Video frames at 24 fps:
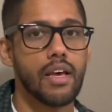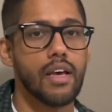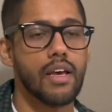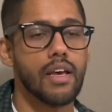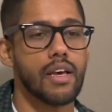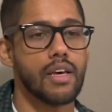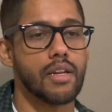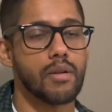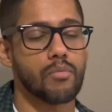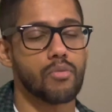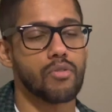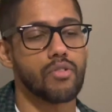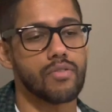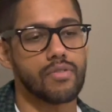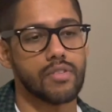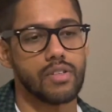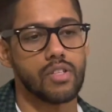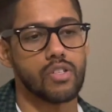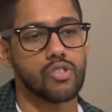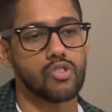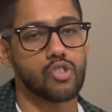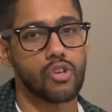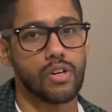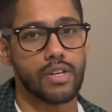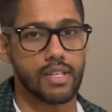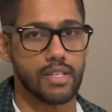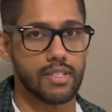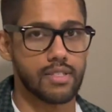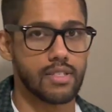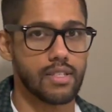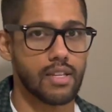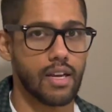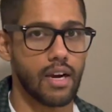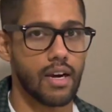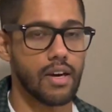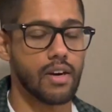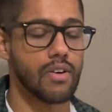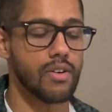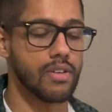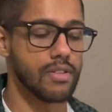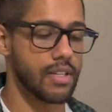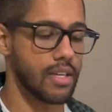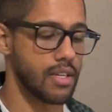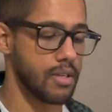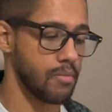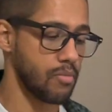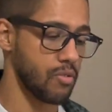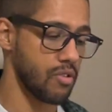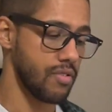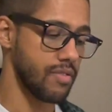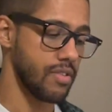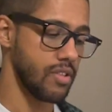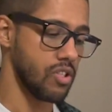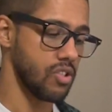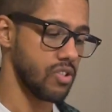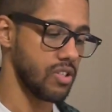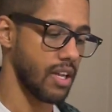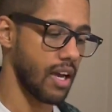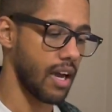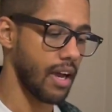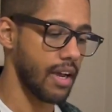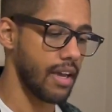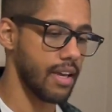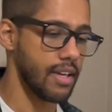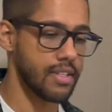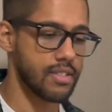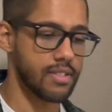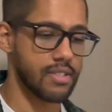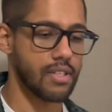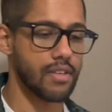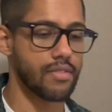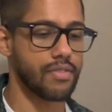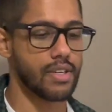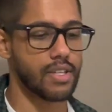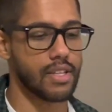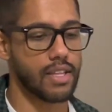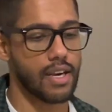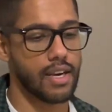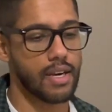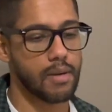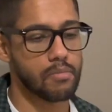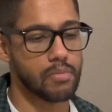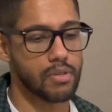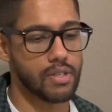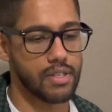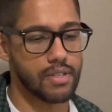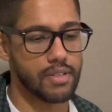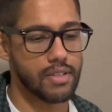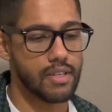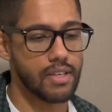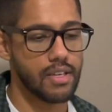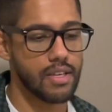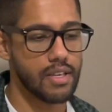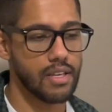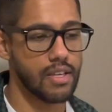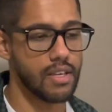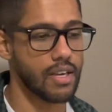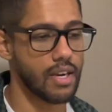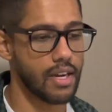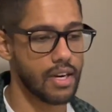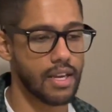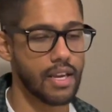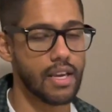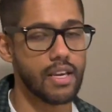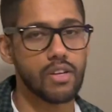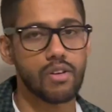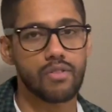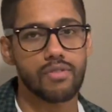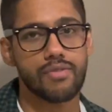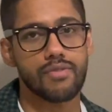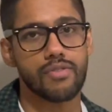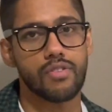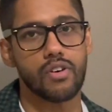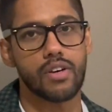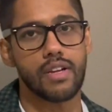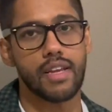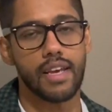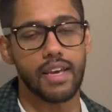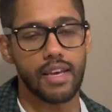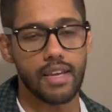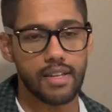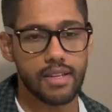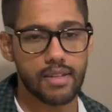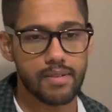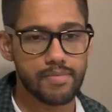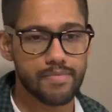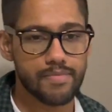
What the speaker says: and improving your training style and then improving your diet and stuff like that. But you got to get your foot in,